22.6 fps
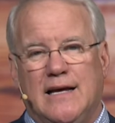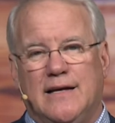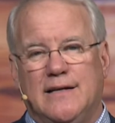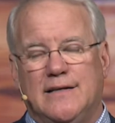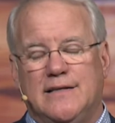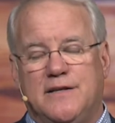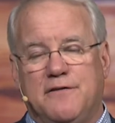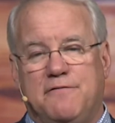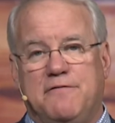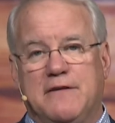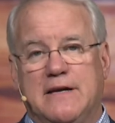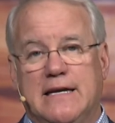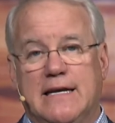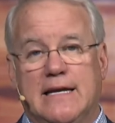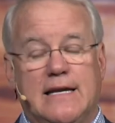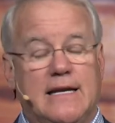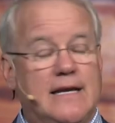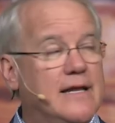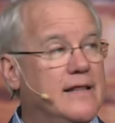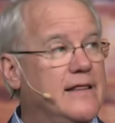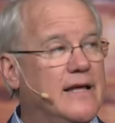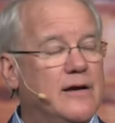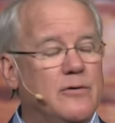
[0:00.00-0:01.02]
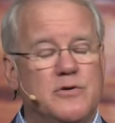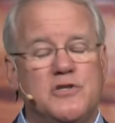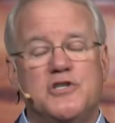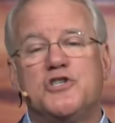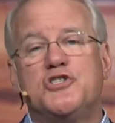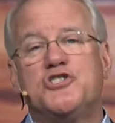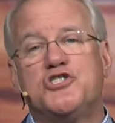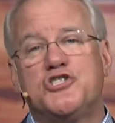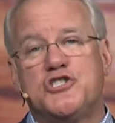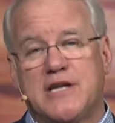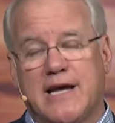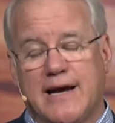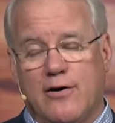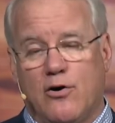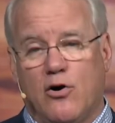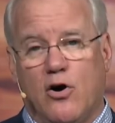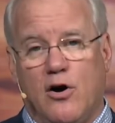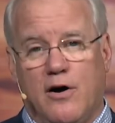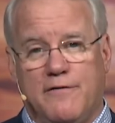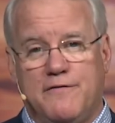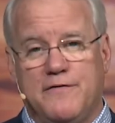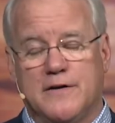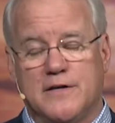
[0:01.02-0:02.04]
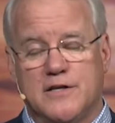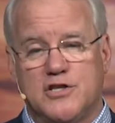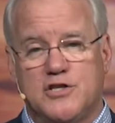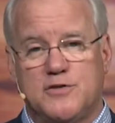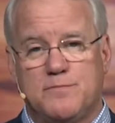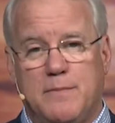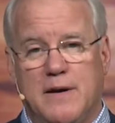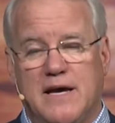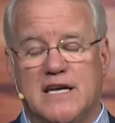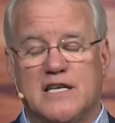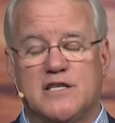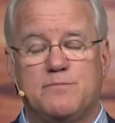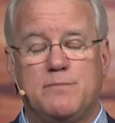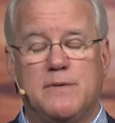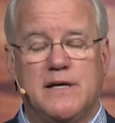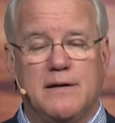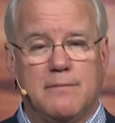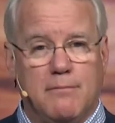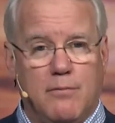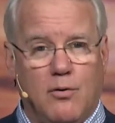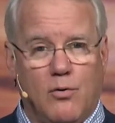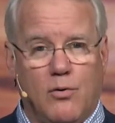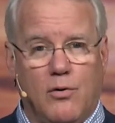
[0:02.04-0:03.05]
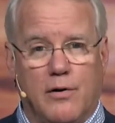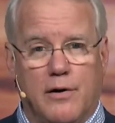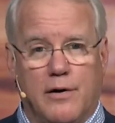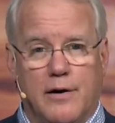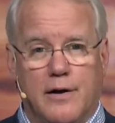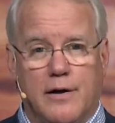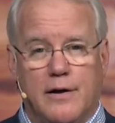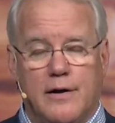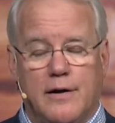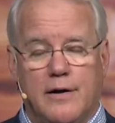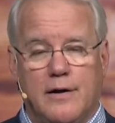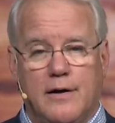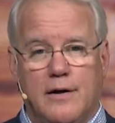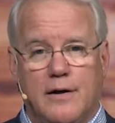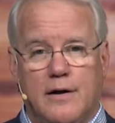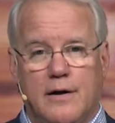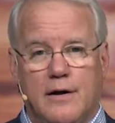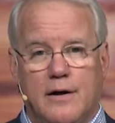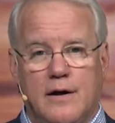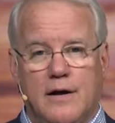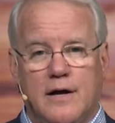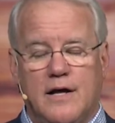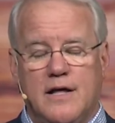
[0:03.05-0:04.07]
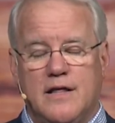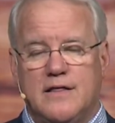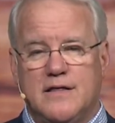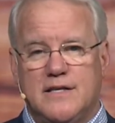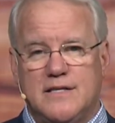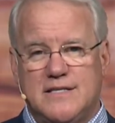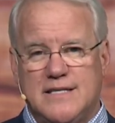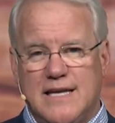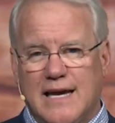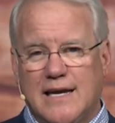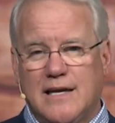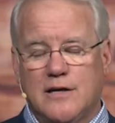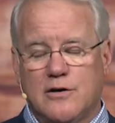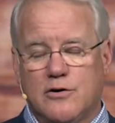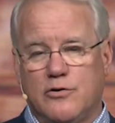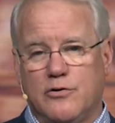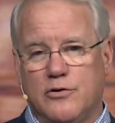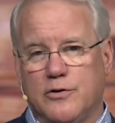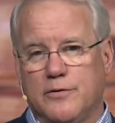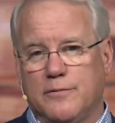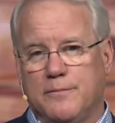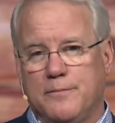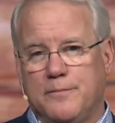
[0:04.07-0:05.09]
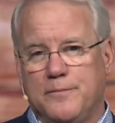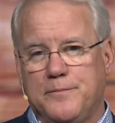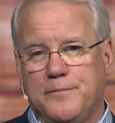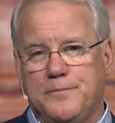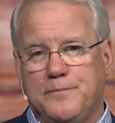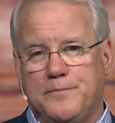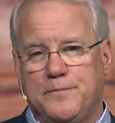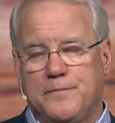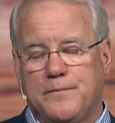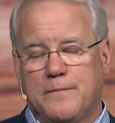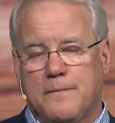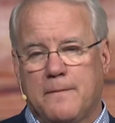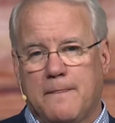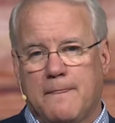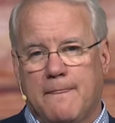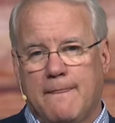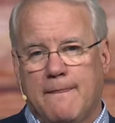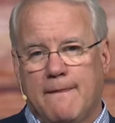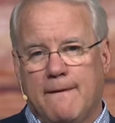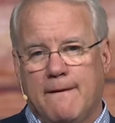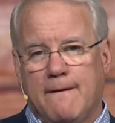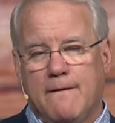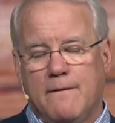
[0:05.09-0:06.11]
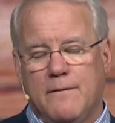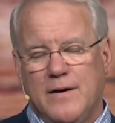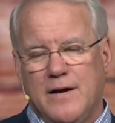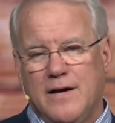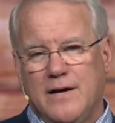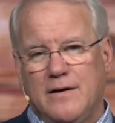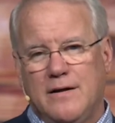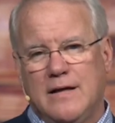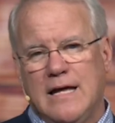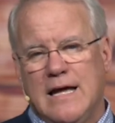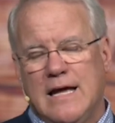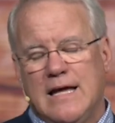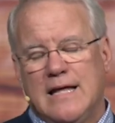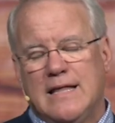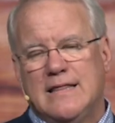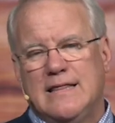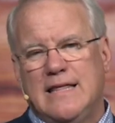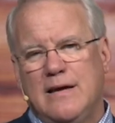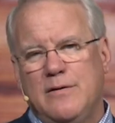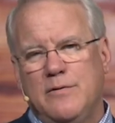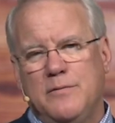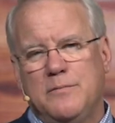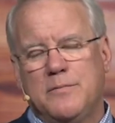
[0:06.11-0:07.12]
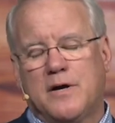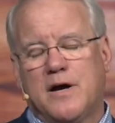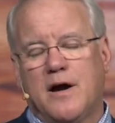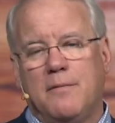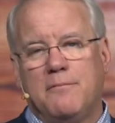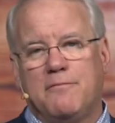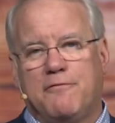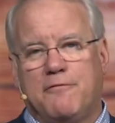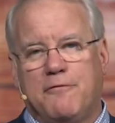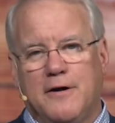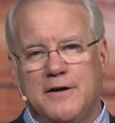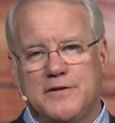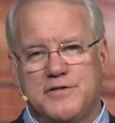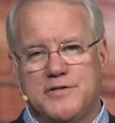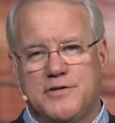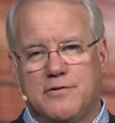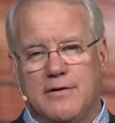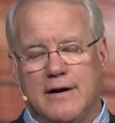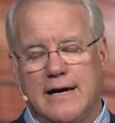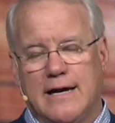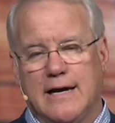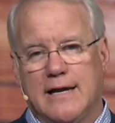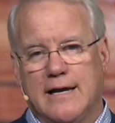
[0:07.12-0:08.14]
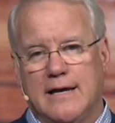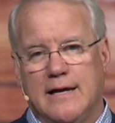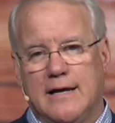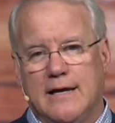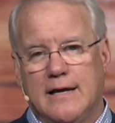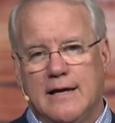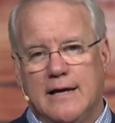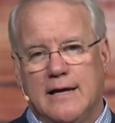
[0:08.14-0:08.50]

defeated, and they would just stare off into space, being bored. The second group, well, they would become frustrated